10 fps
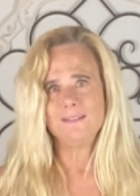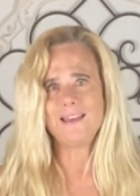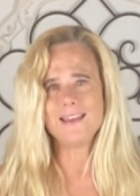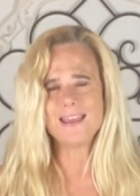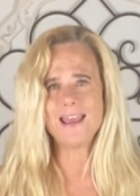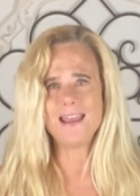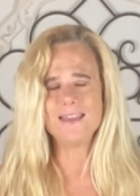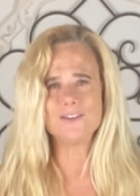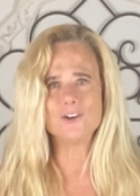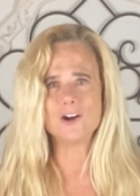aka
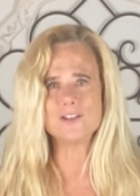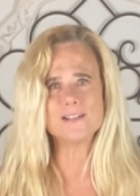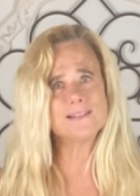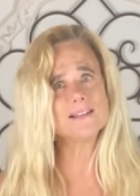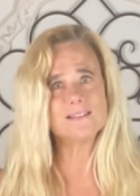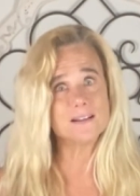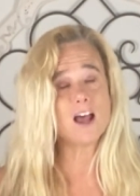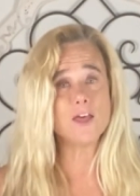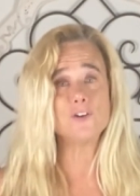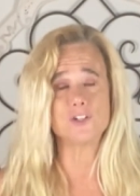the narcissists and
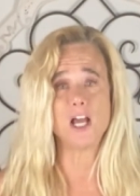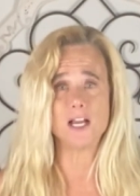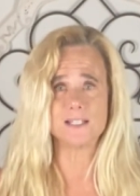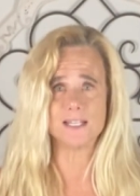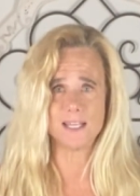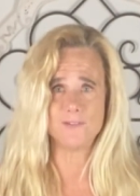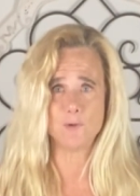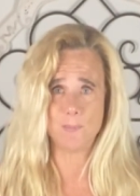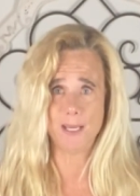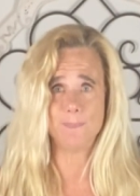other toxic
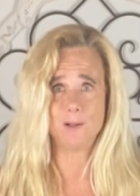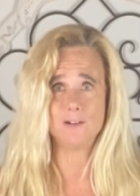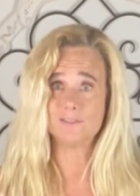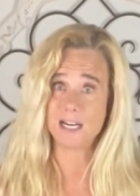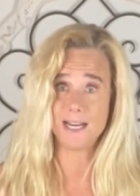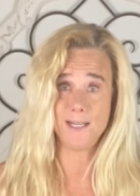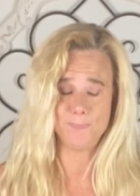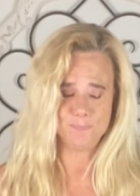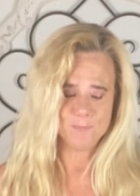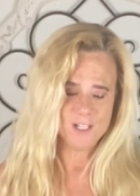evil people,
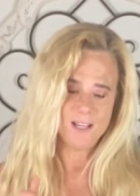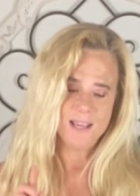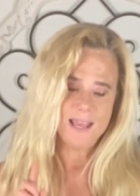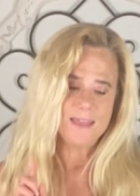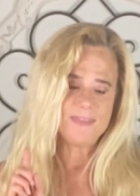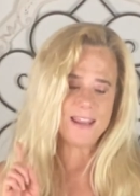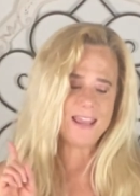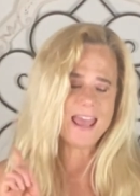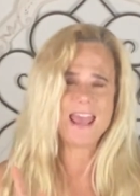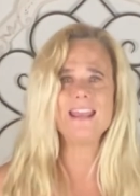right? They
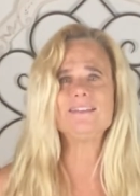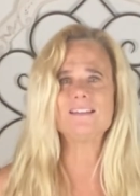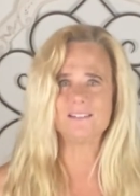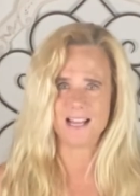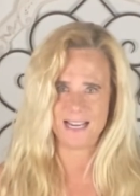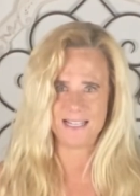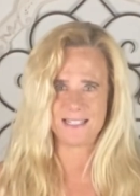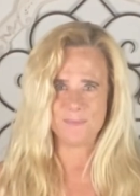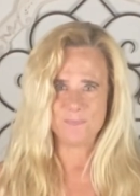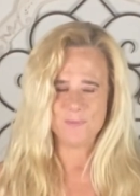hate the light